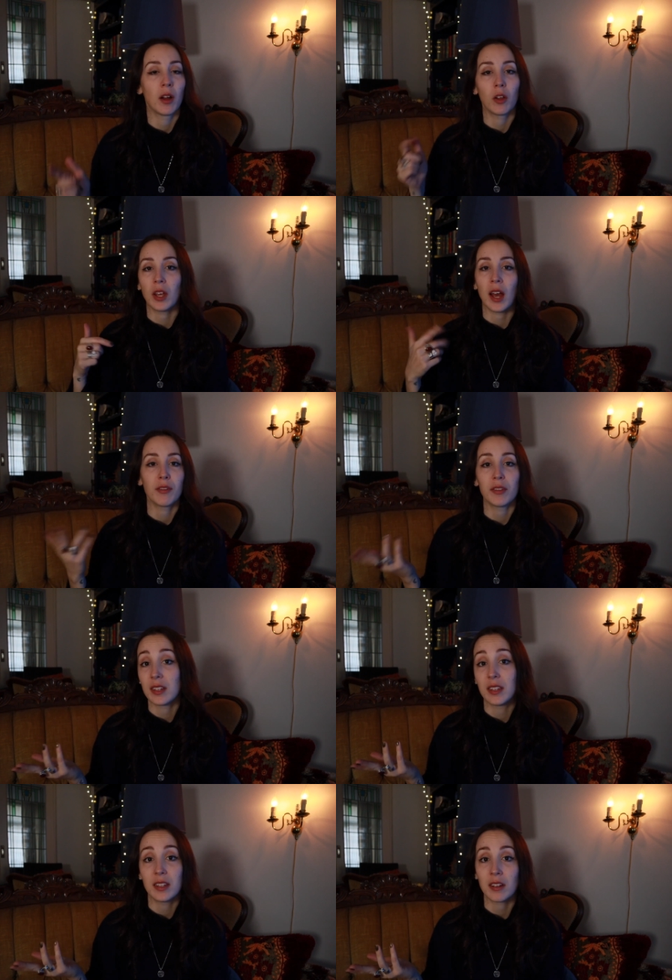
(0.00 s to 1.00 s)
all you have
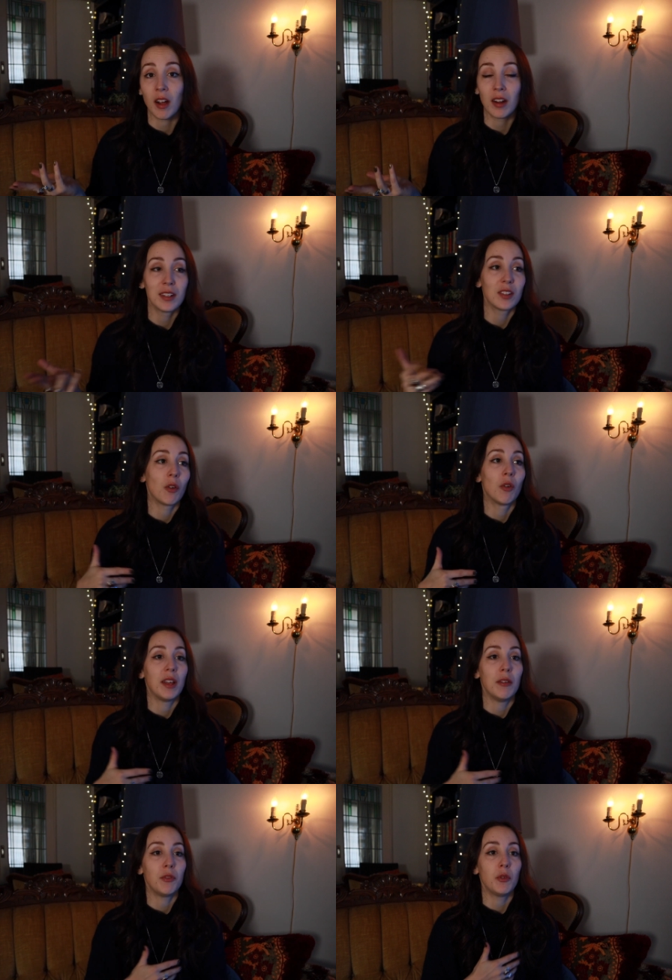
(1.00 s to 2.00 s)
is these cards, or
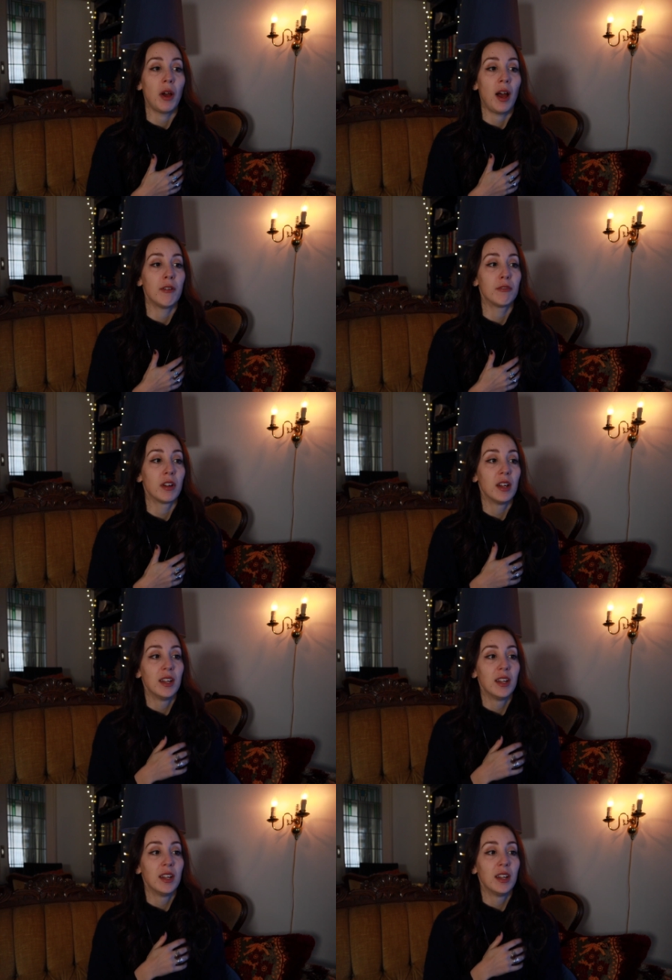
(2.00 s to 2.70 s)
if you have